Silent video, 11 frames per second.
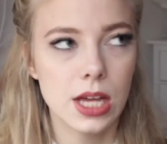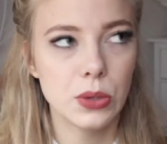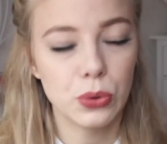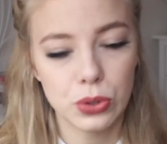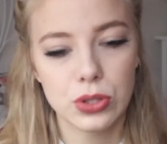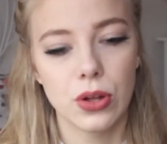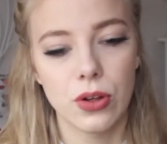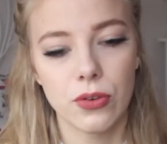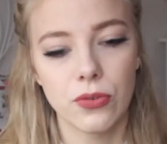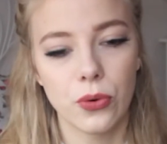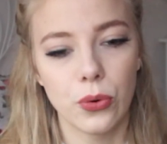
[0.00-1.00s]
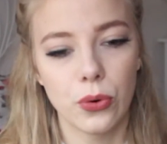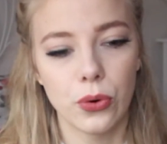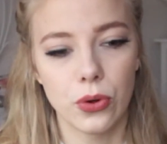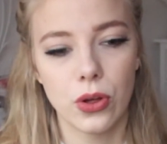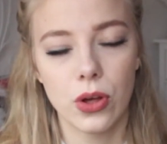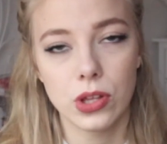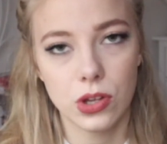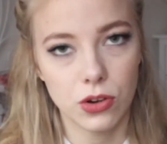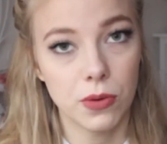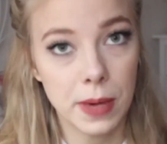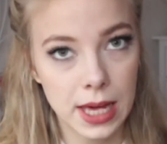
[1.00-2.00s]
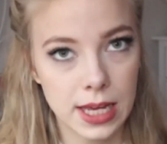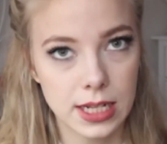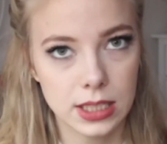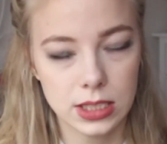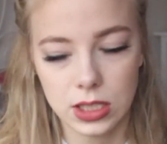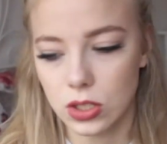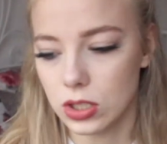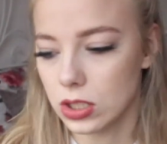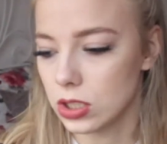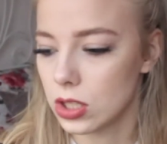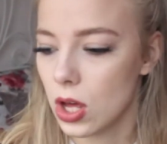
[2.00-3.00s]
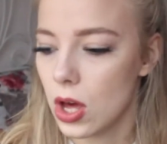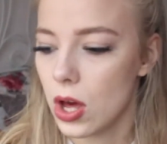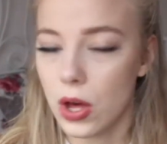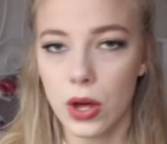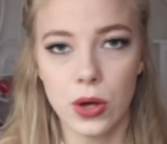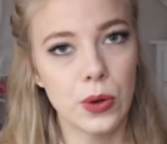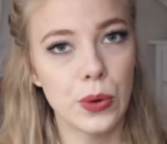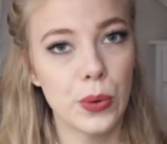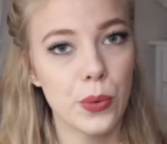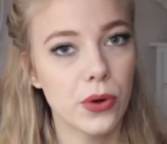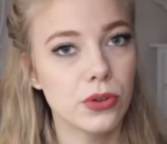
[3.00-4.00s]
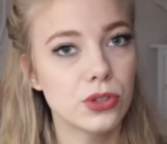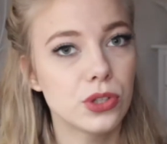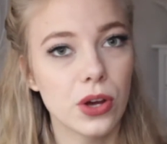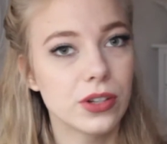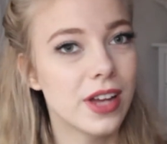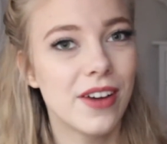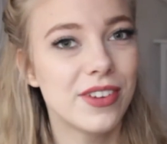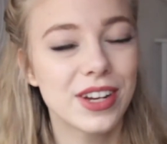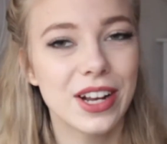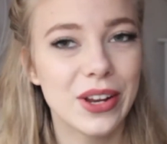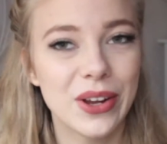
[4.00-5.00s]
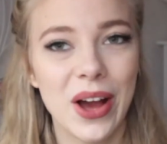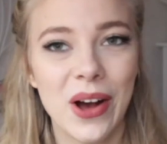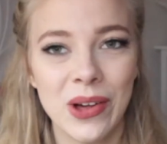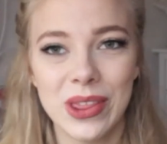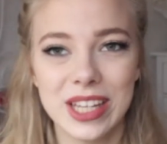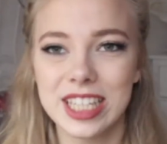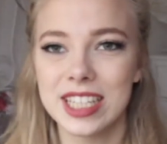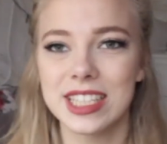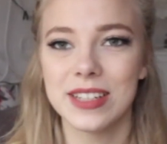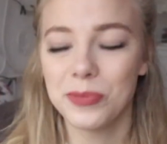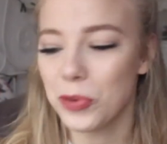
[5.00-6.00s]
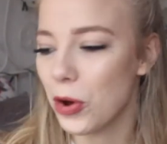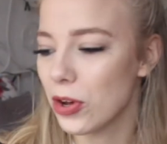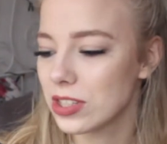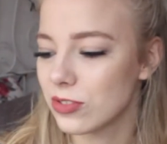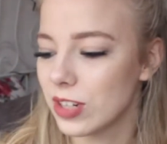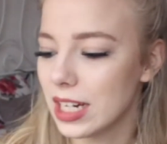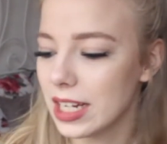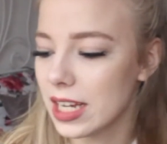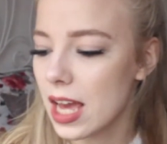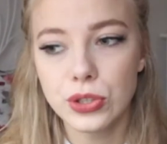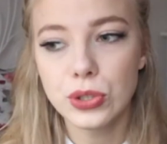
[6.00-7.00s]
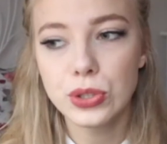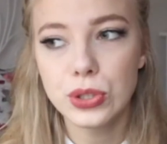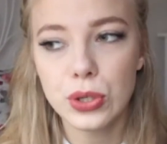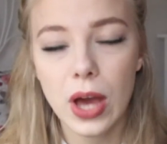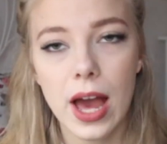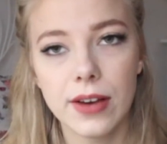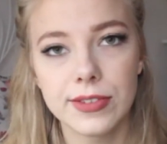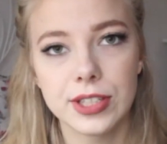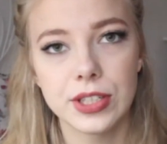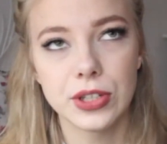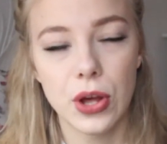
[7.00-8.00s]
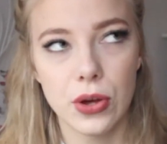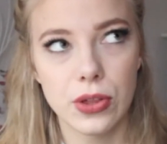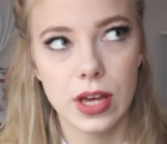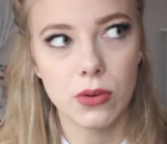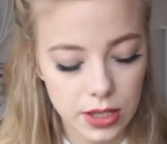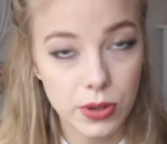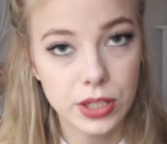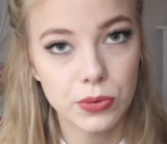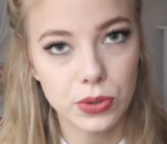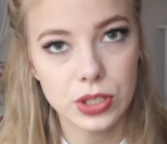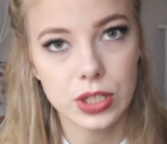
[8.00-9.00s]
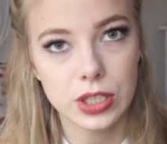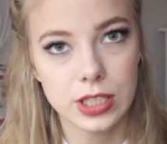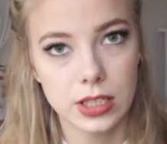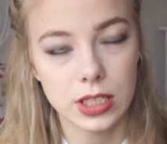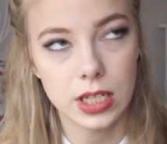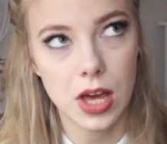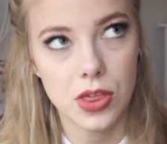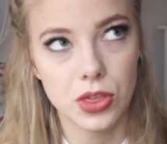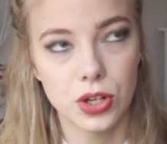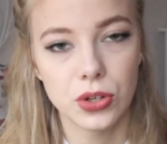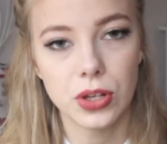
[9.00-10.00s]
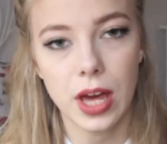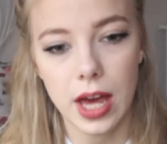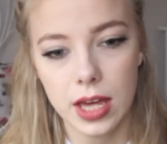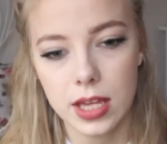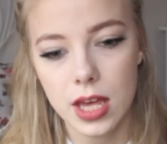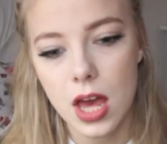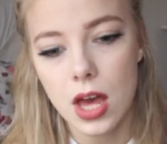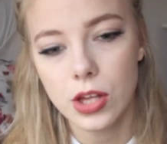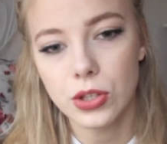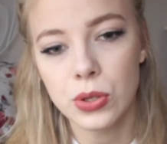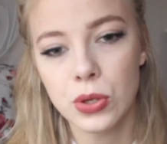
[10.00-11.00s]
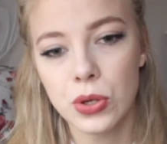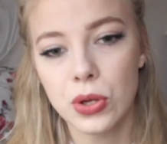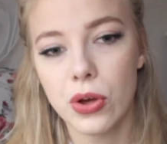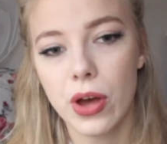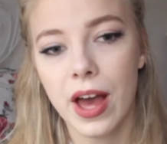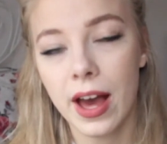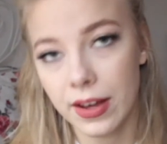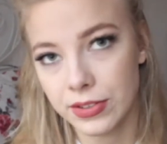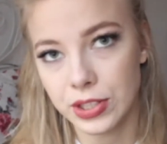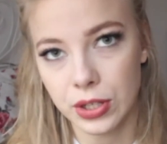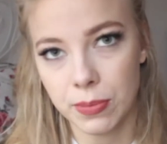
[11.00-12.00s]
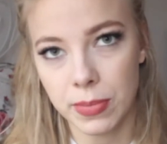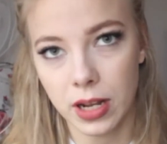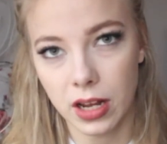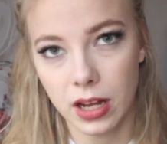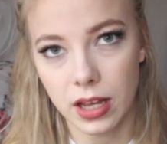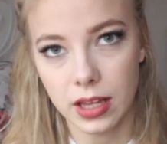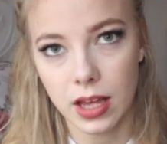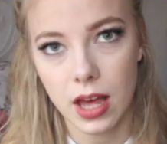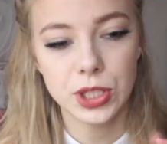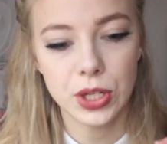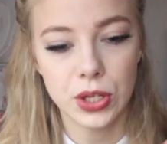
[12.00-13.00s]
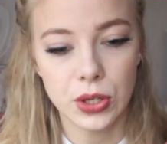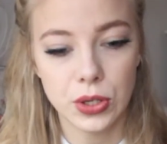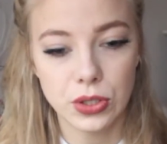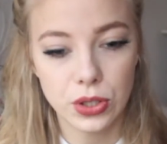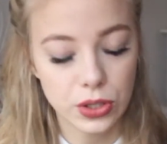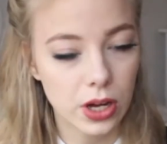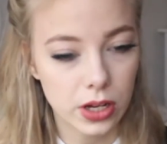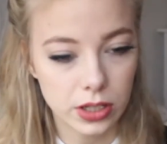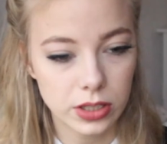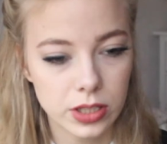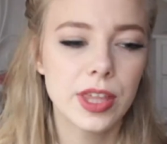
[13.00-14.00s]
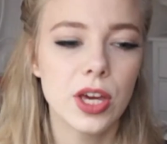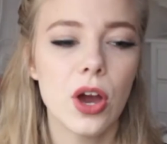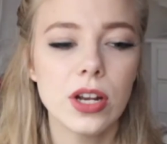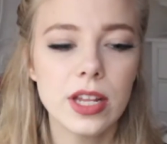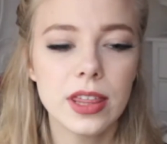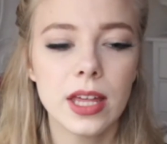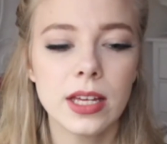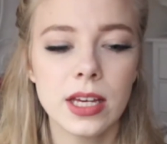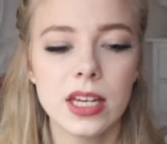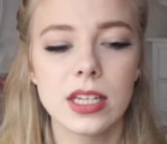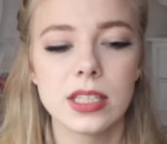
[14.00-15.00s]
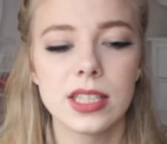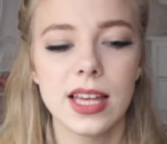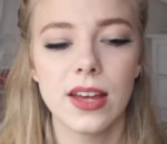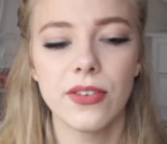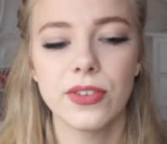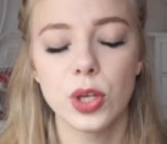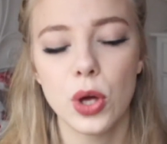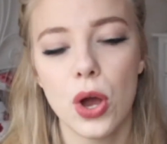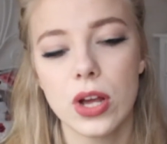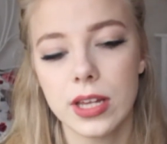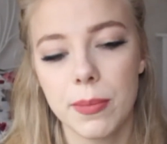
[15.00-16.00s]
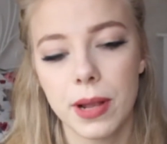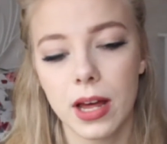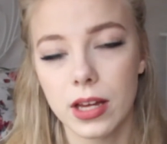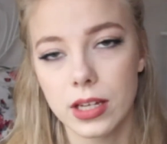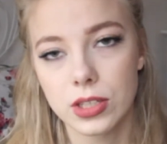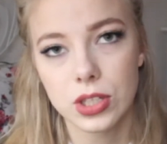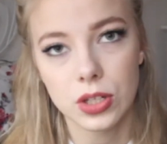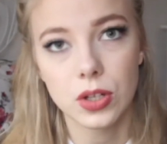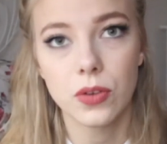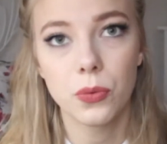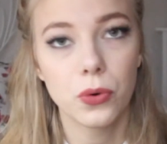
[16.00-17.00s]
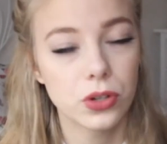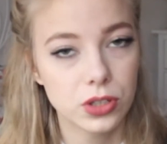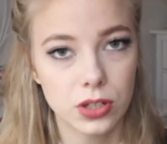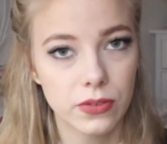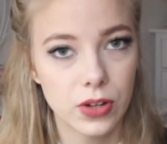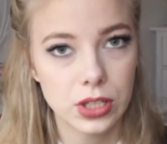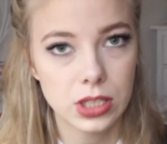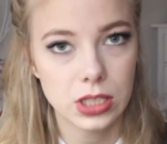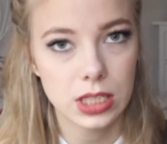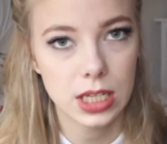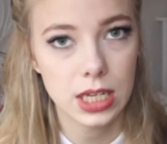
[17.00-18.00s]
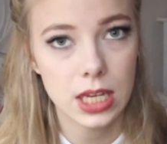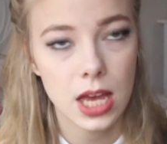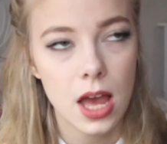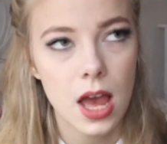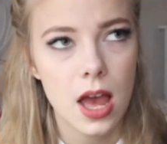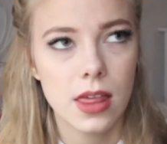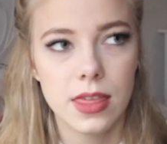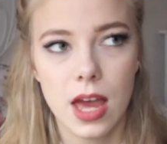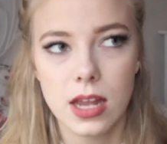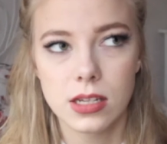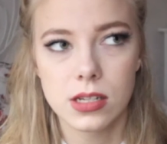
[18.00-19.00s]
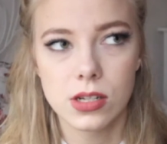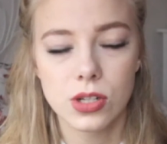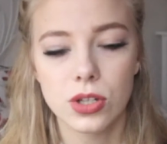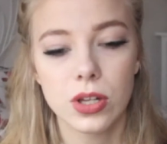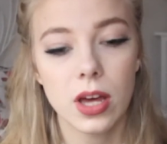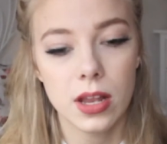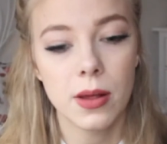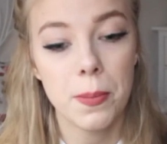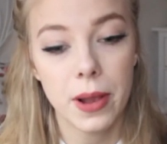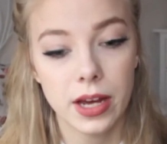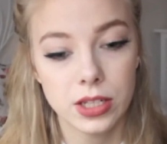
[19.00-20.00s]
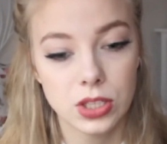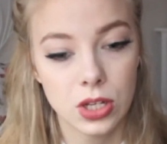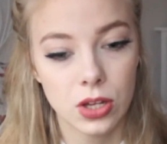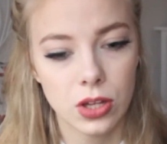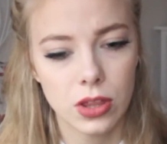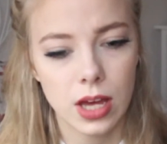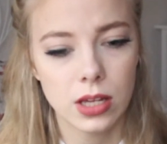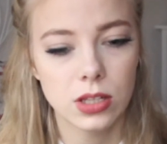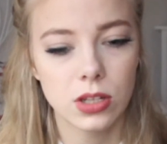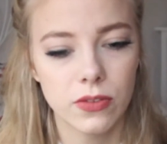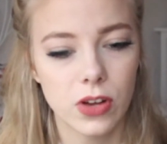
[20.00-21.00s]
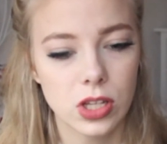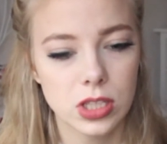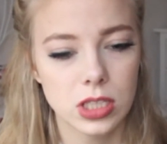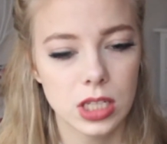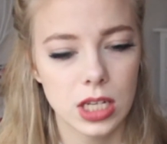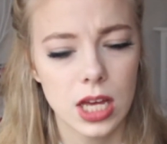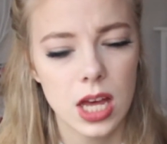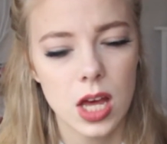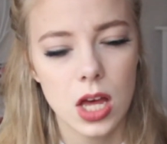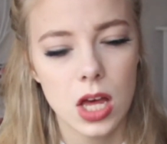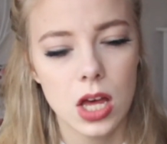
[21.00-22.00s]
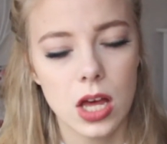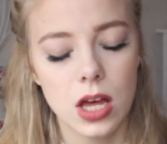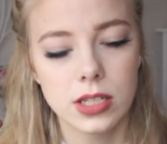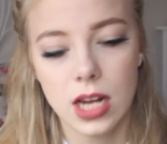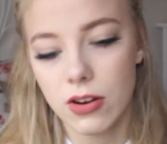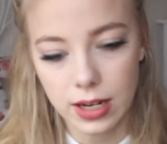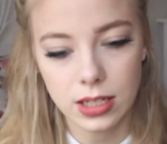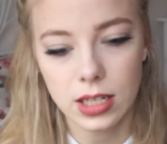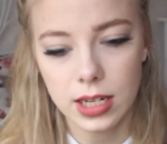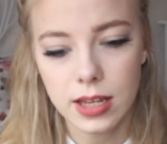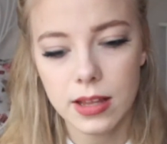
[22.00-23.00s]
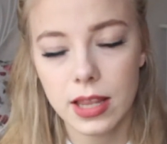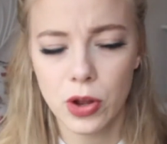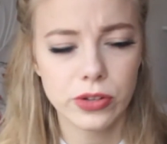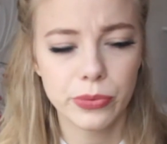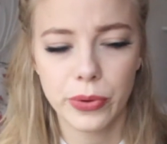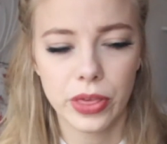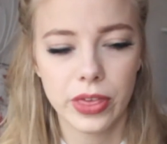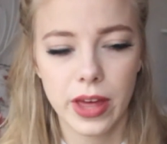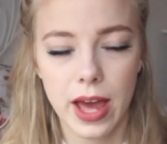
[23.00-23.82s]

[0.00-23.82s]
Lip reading: and also for European students who don't have a clue how the system works really. You do have to know that when you want to study in the UK, you have to apply to UCAS. The only thing is, if you only apply to one university, then you can apply to that university directly, not with